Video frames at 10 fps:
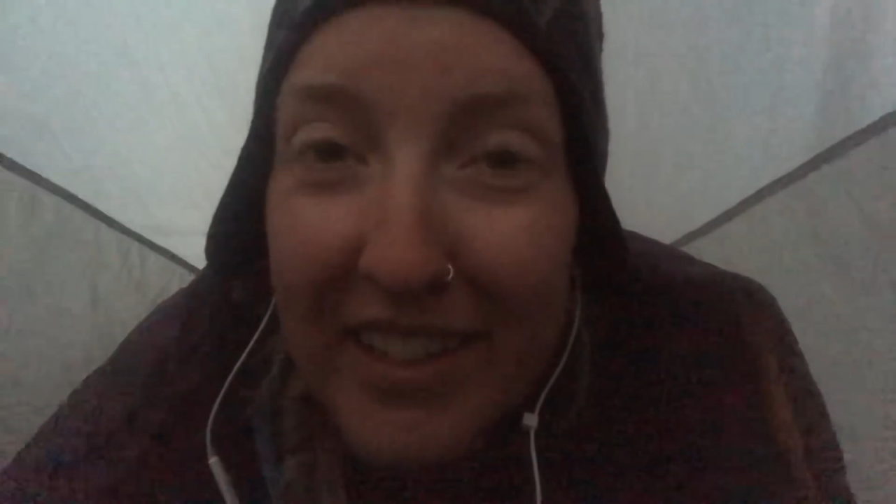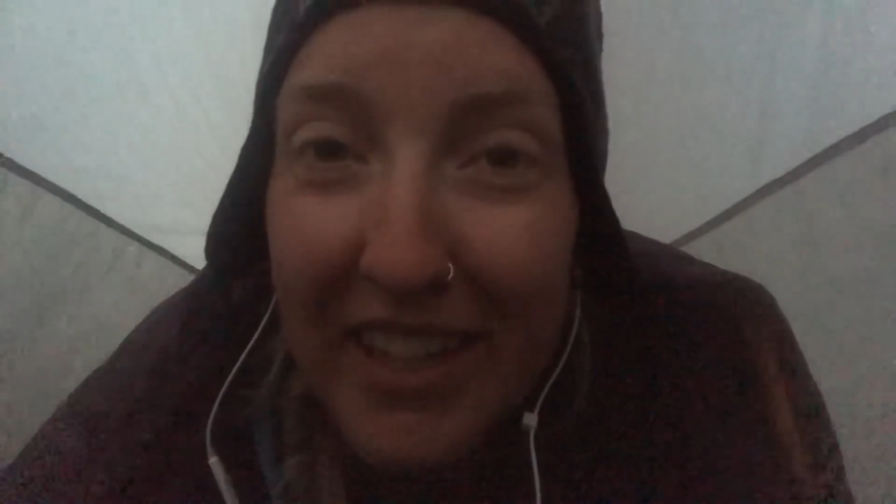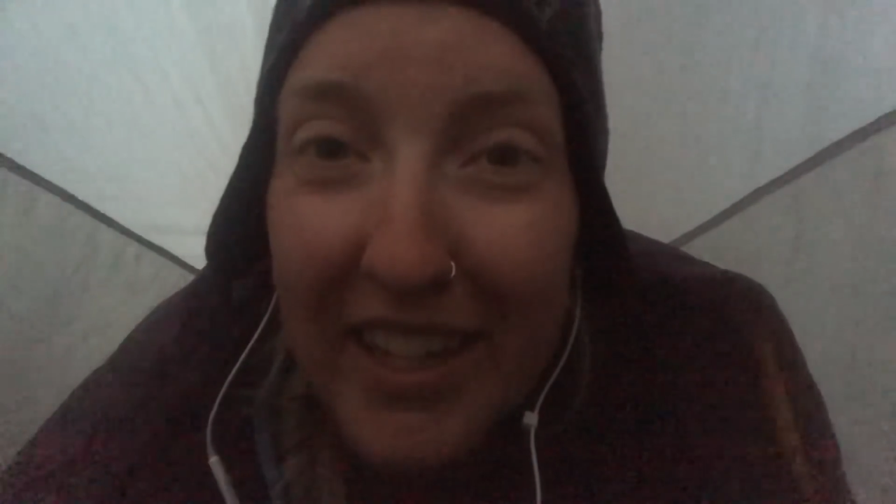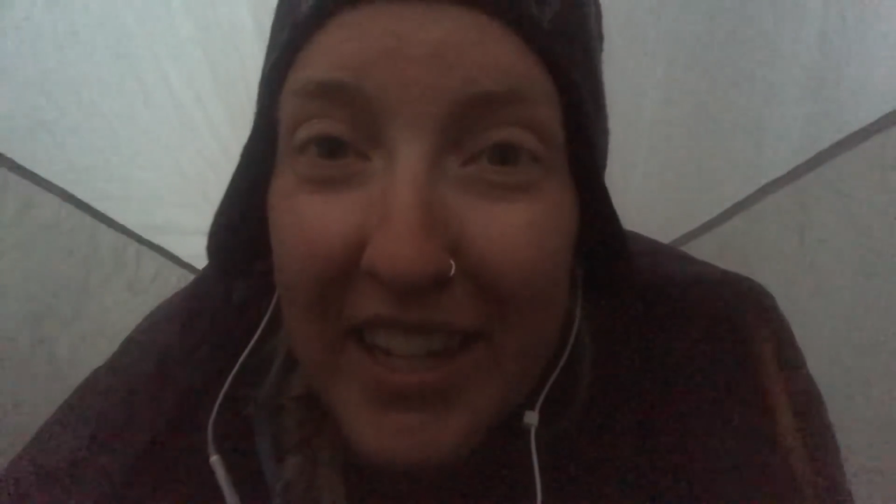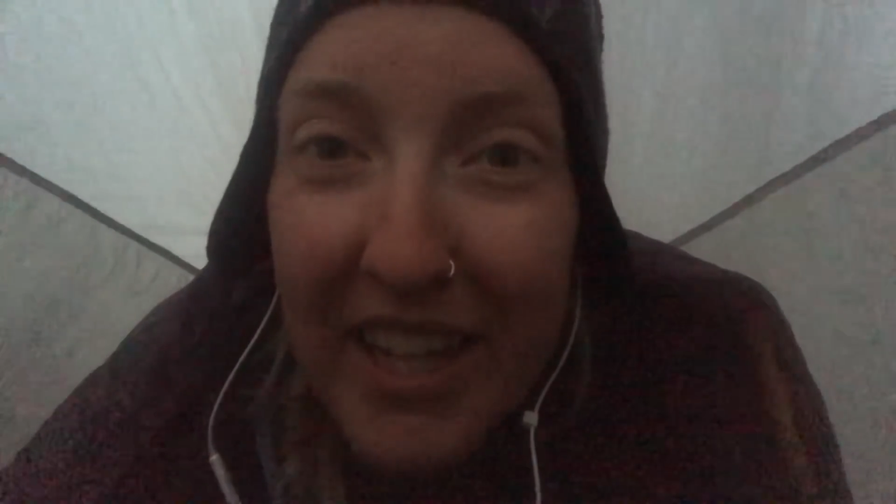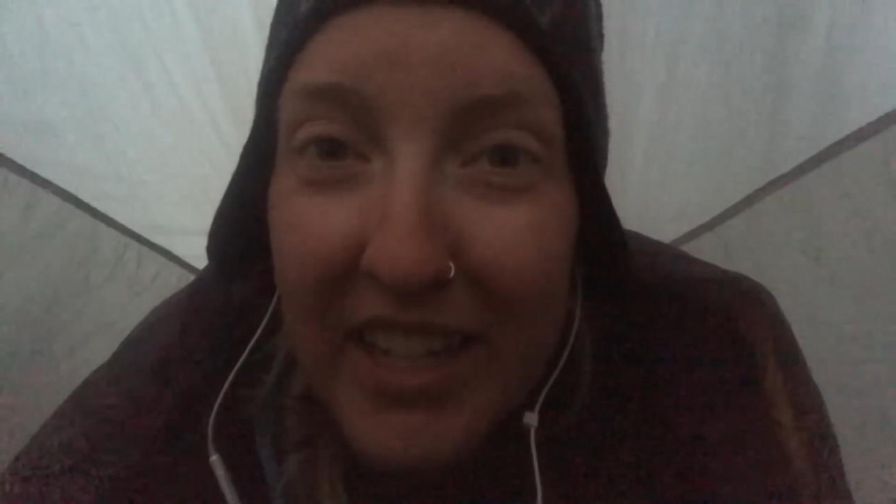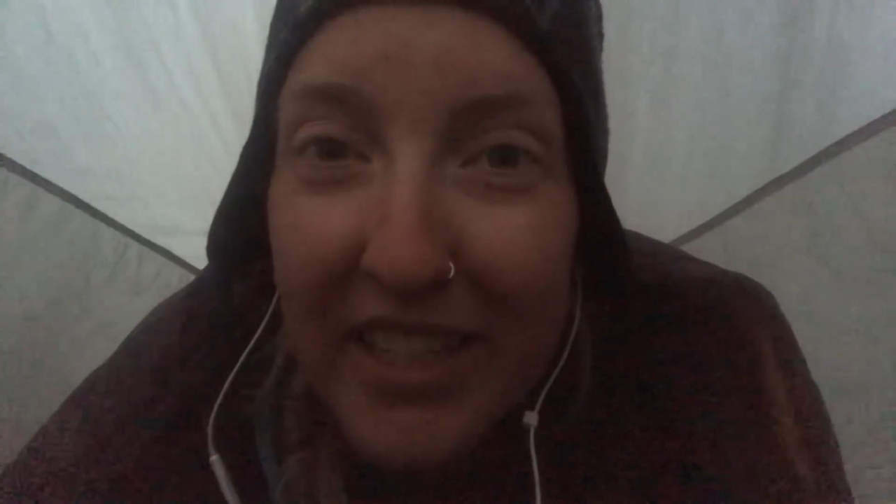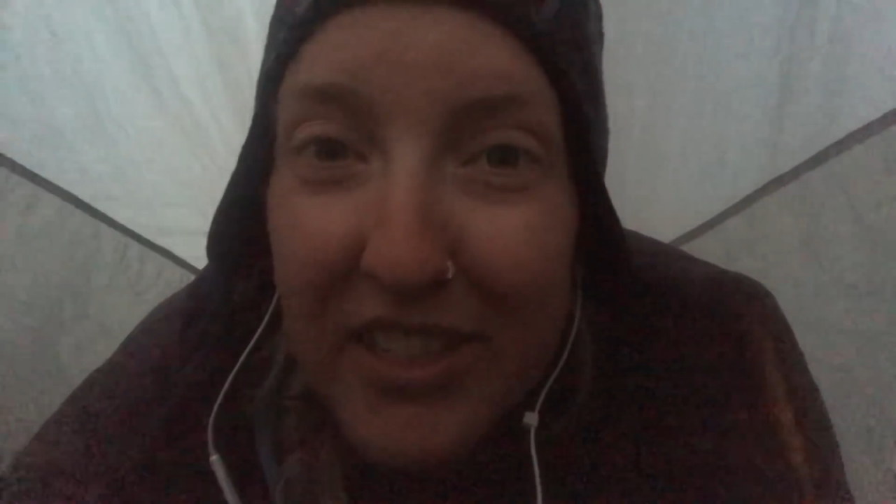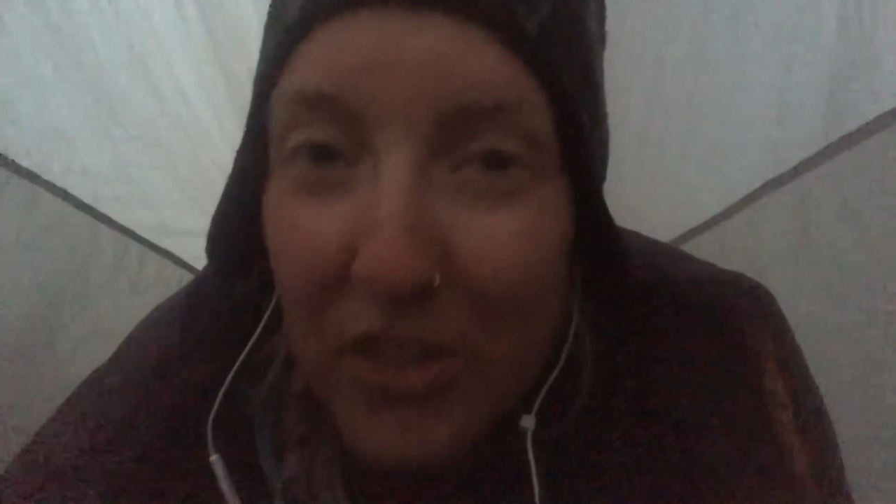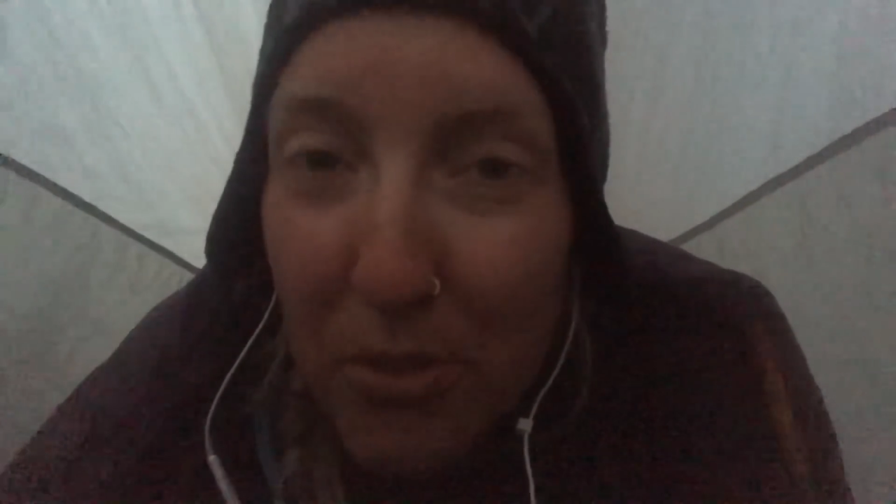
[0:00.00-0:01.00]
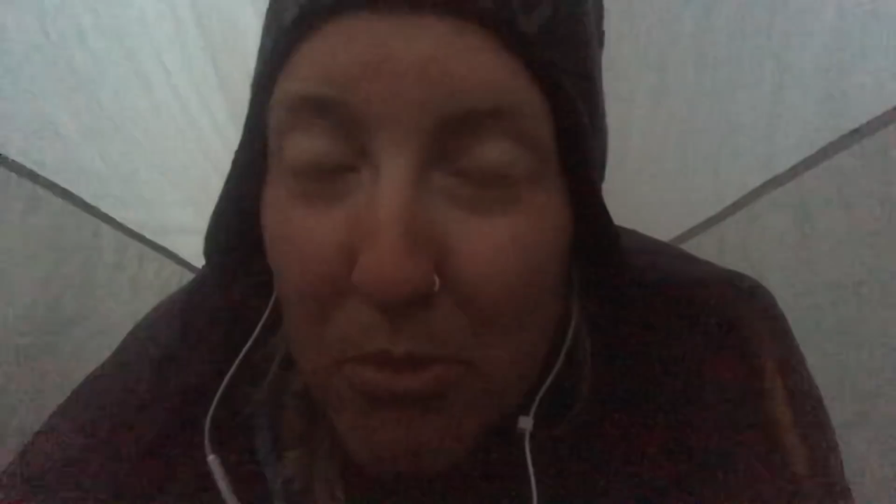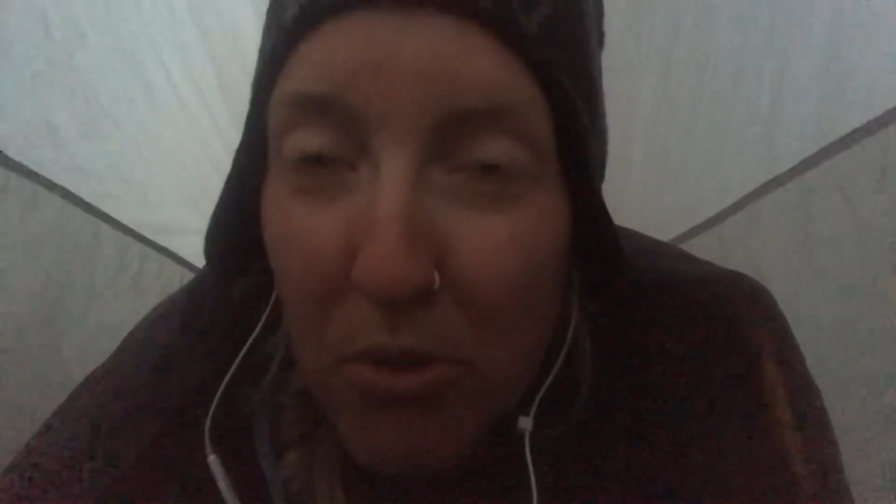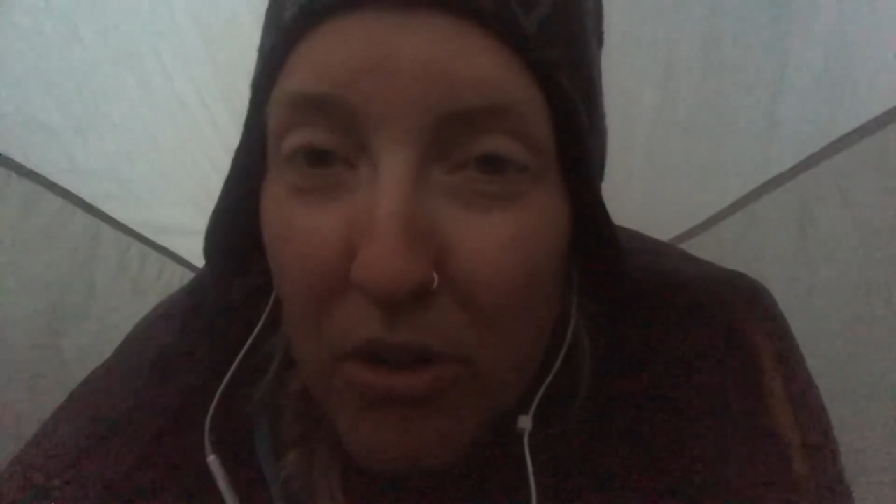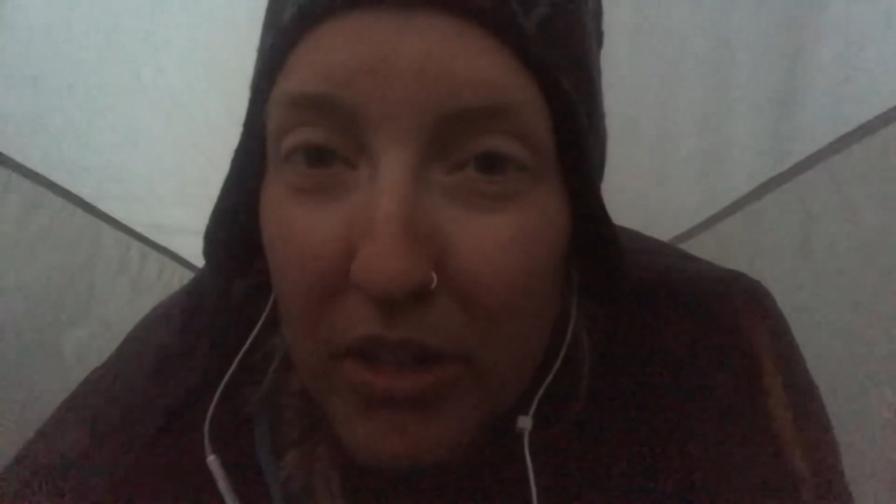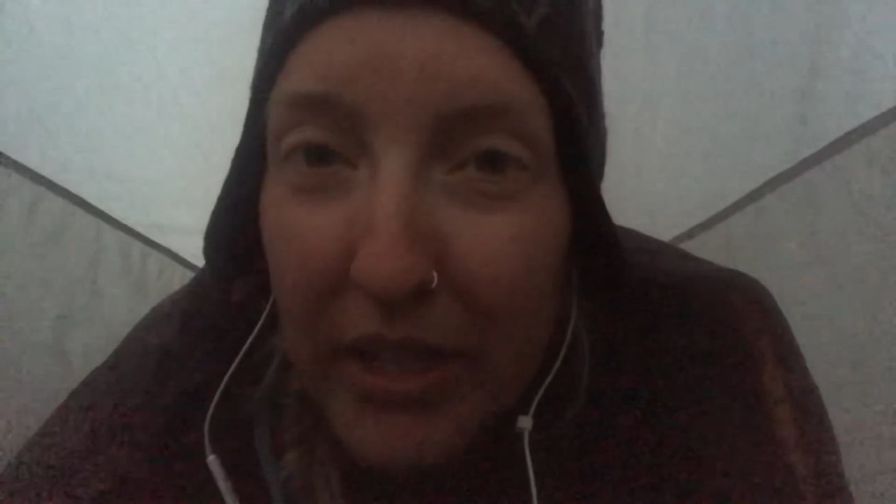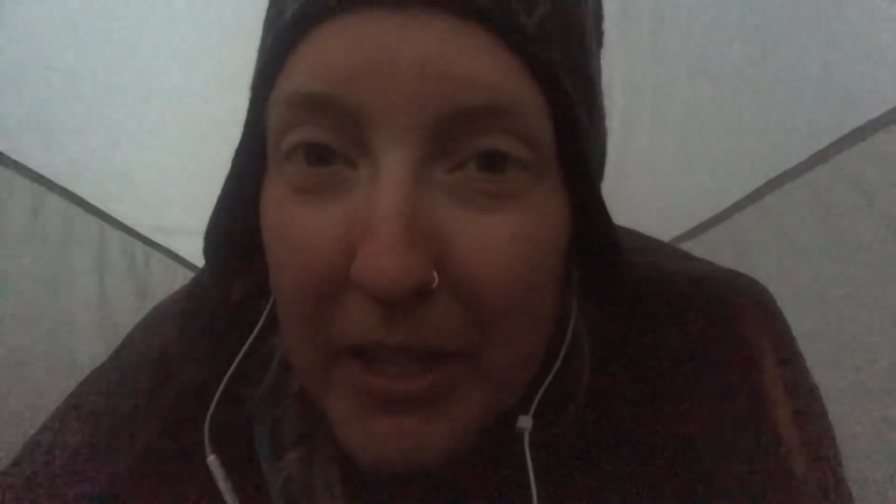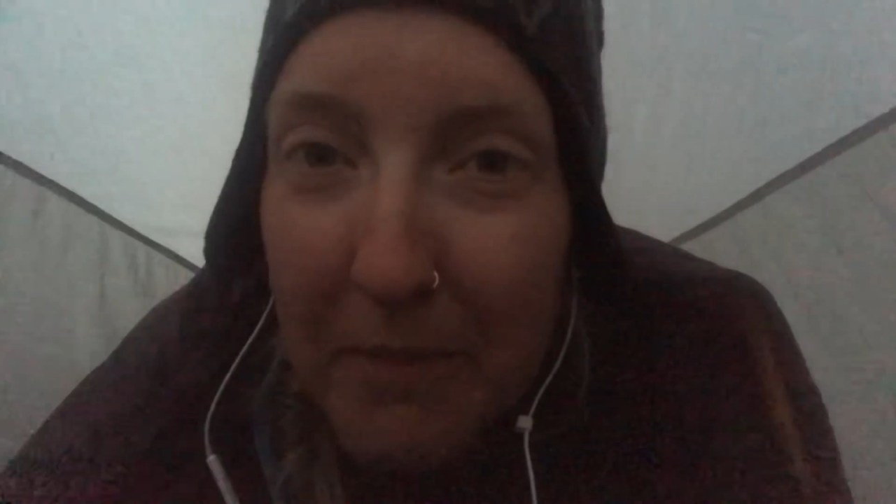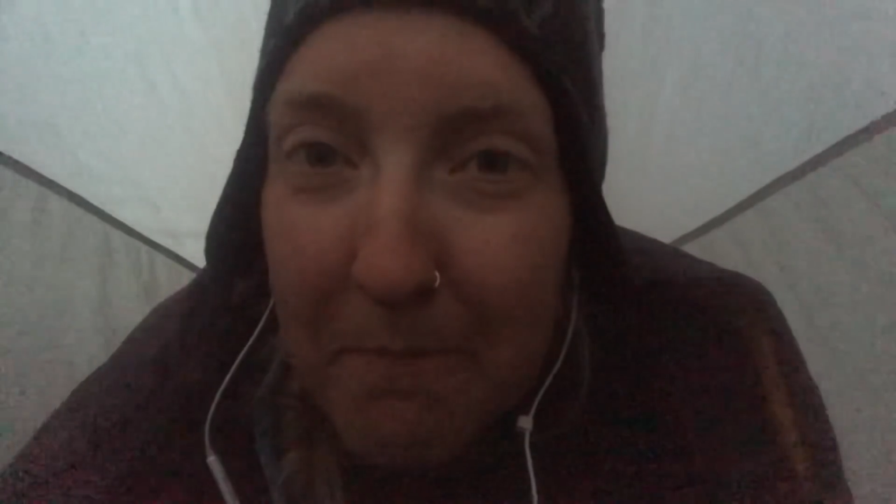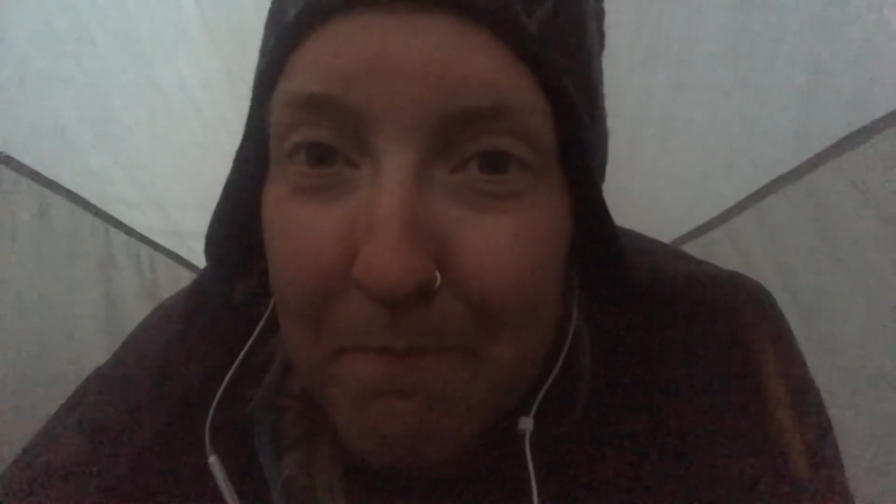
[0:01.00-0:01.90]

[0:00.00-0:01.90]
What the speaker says: and it ended so poorly.